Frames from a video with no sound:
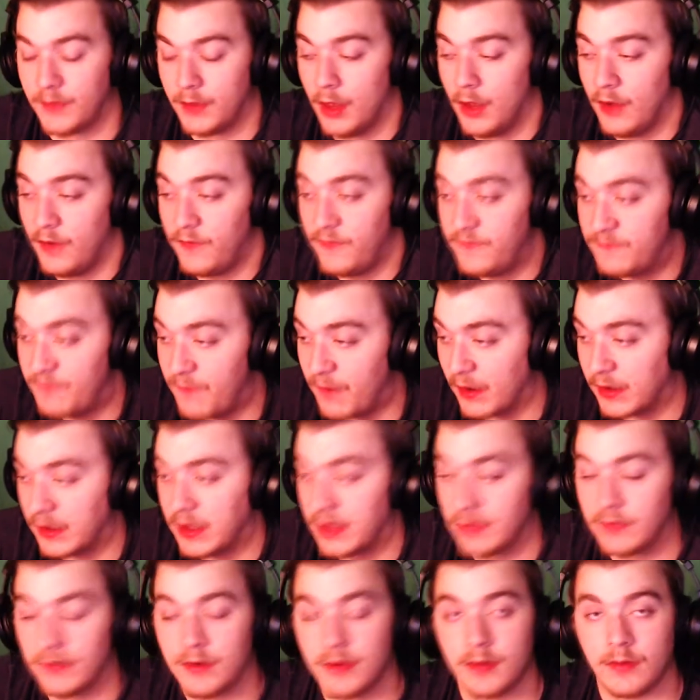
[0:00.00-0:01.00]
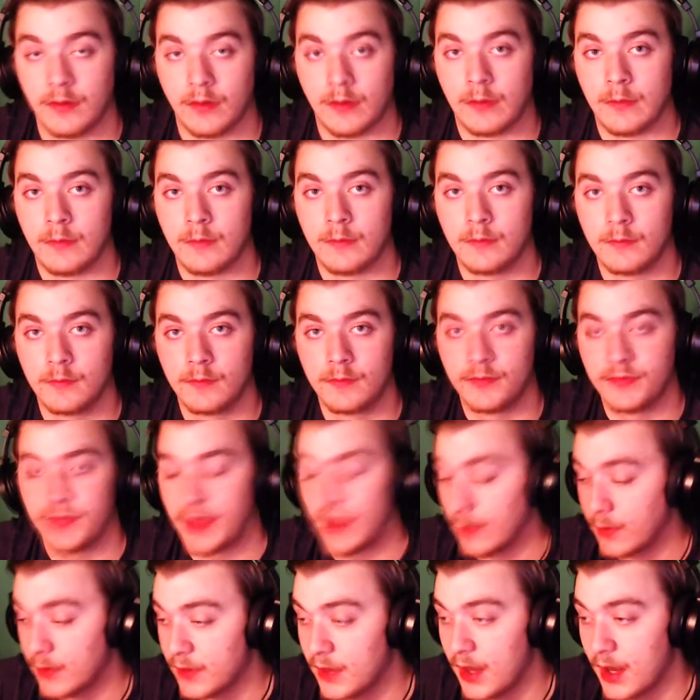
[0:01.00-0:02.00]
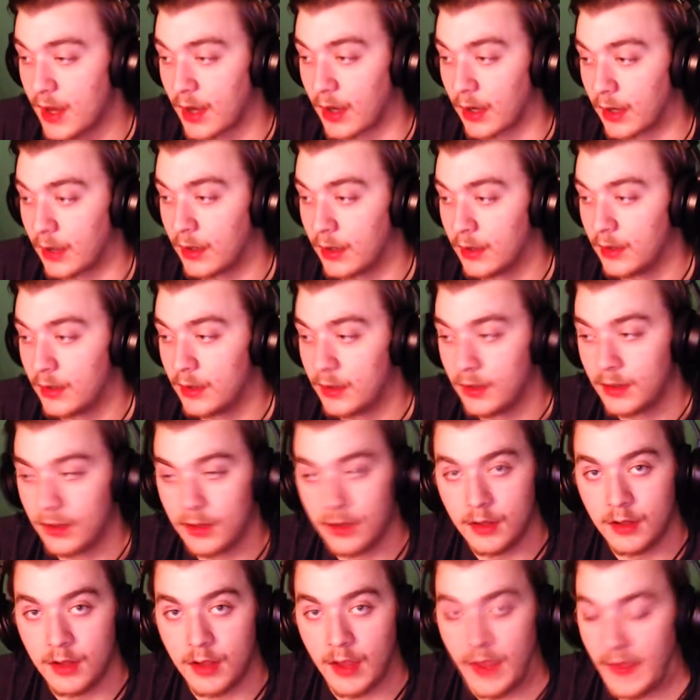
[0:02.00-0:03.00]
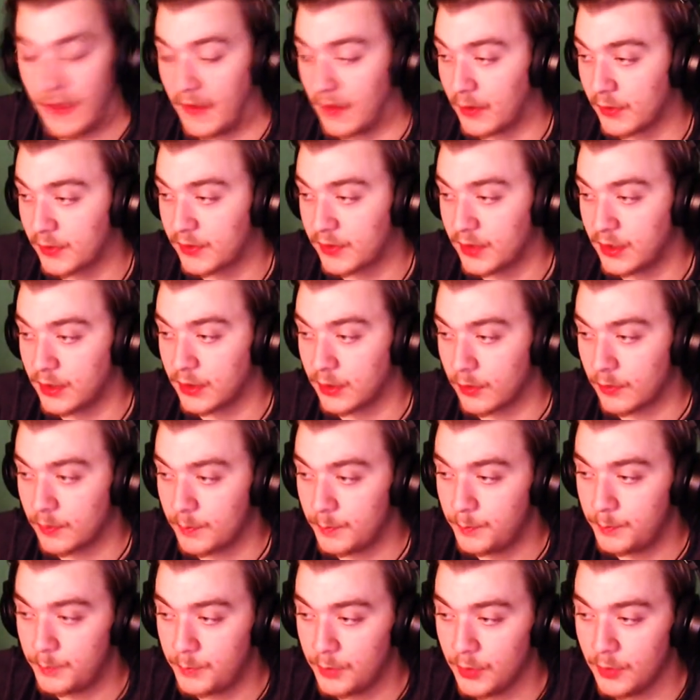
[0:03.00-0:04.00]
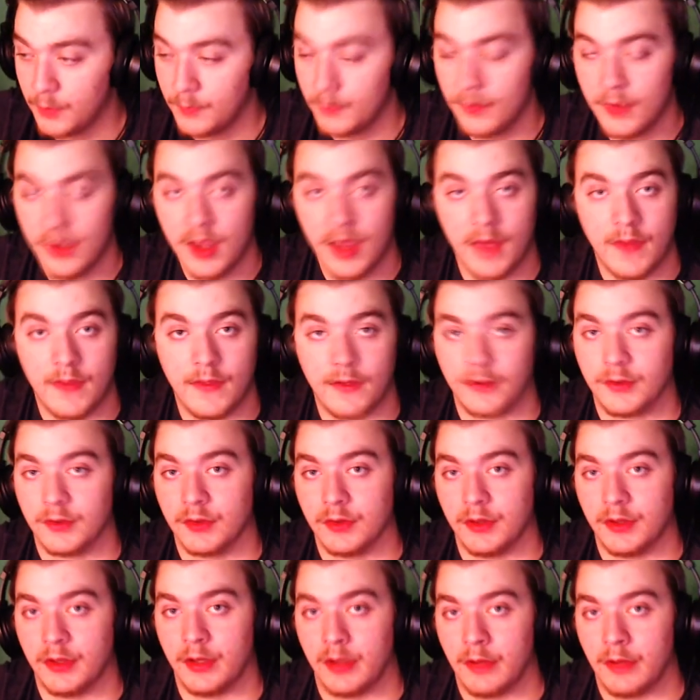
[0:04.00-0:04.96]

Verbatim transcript: fucking reason. They were there, and then all of a sudden it goes boop, and they're deleted.